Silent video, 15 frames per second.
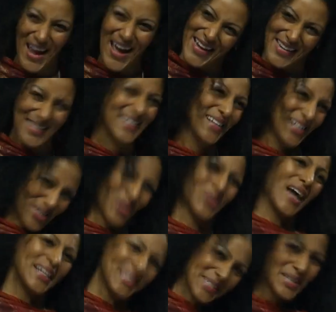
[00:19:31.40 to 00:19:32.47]
right? So
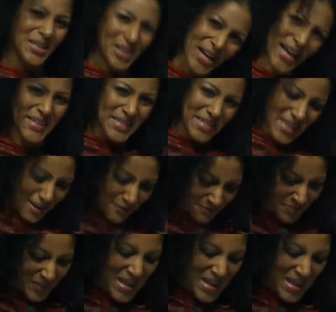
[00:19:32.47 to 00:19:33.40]
that is great stuff.